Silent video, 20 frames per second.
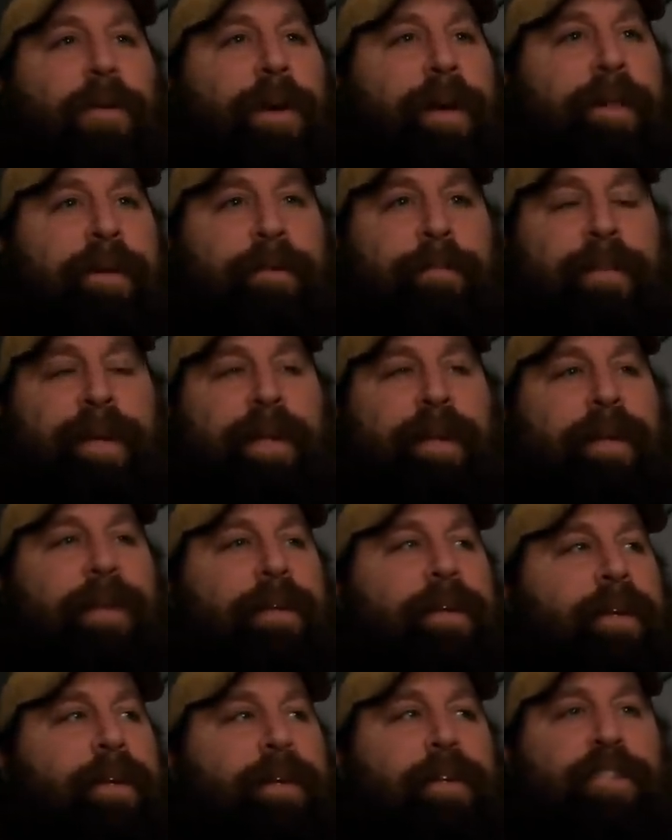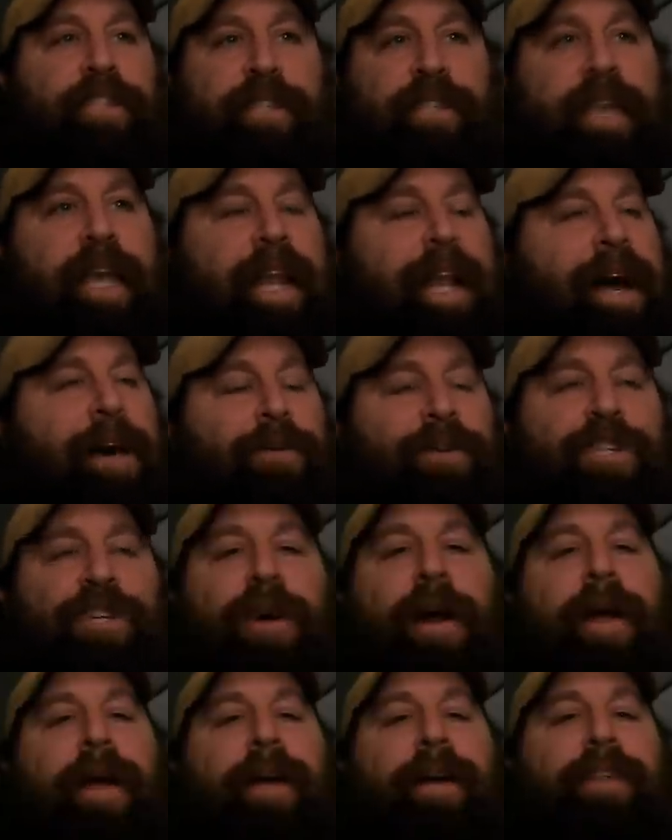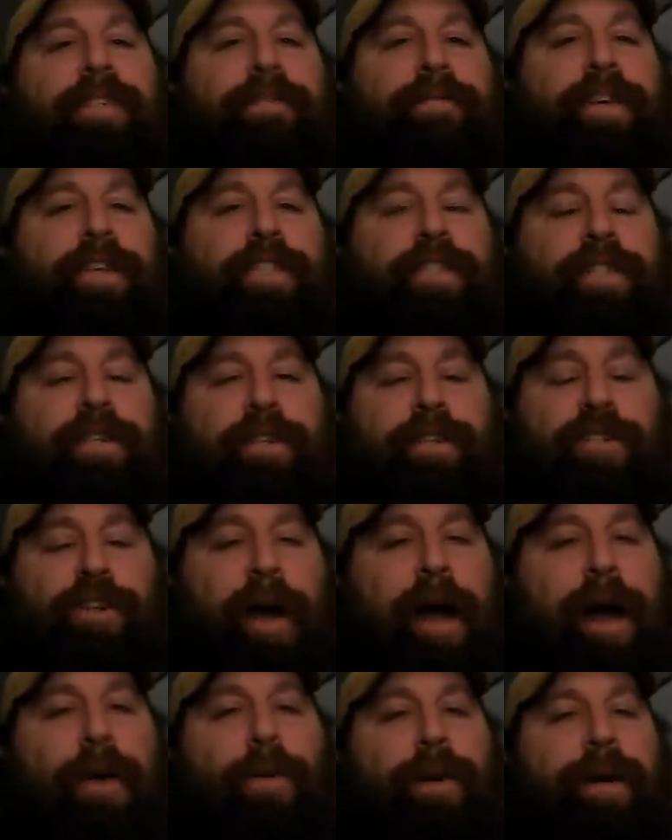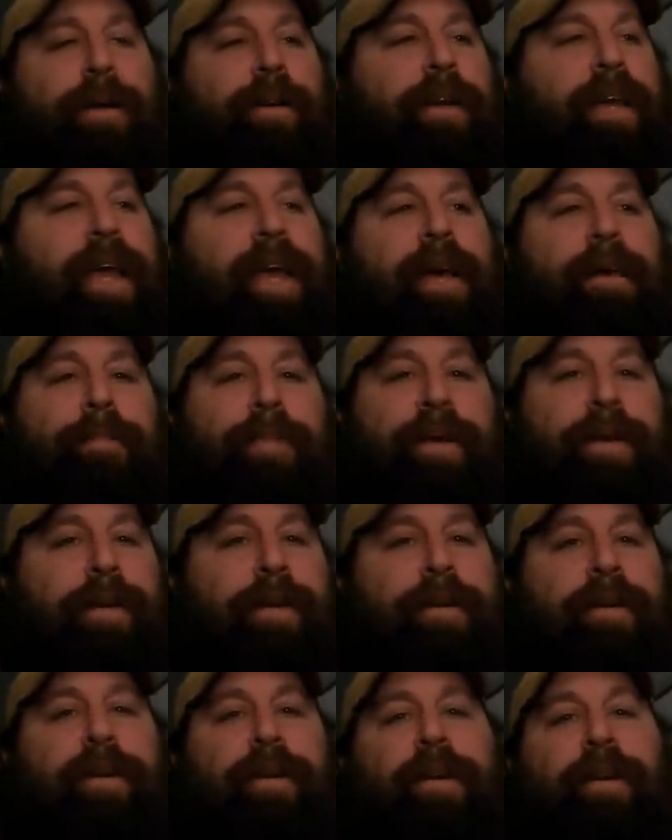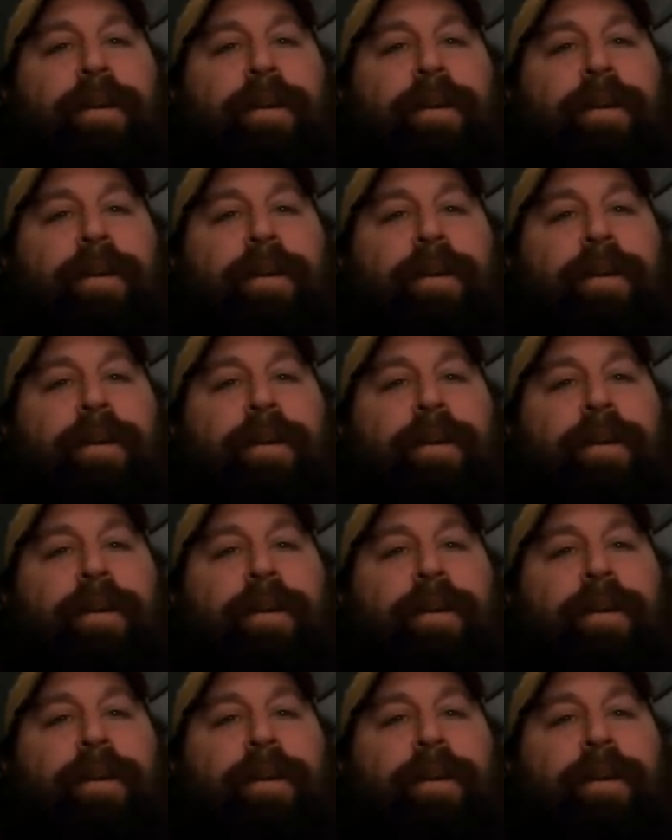whether it be to just get out and try ice fishing or try winter camping or